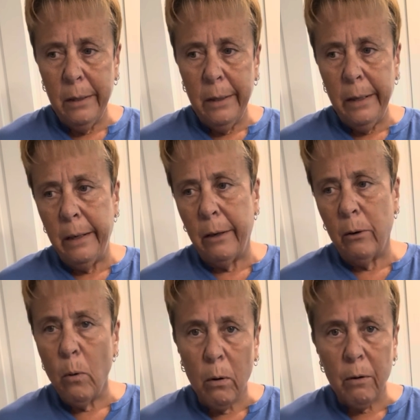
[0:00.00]
and
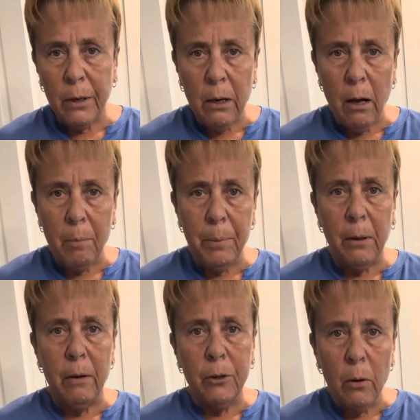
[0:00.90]
1/4 cup
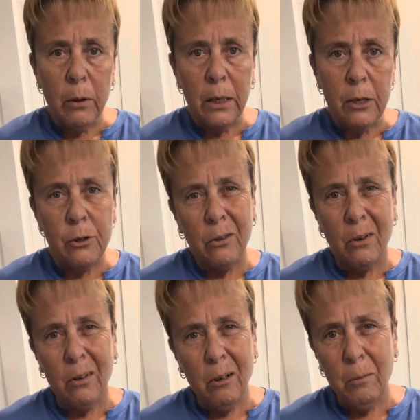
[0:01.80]
of coconut sugar, a
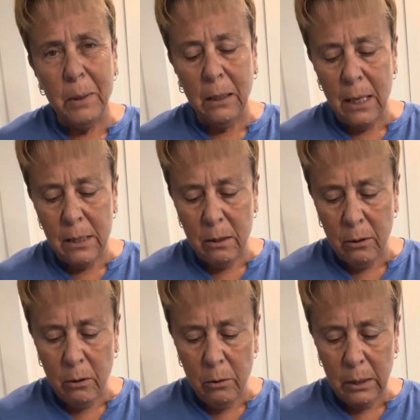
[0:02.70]
little bit less than the
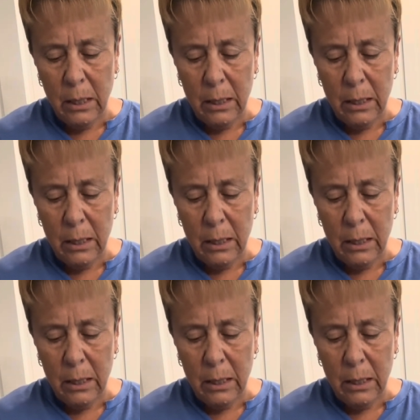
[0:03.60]
coconut.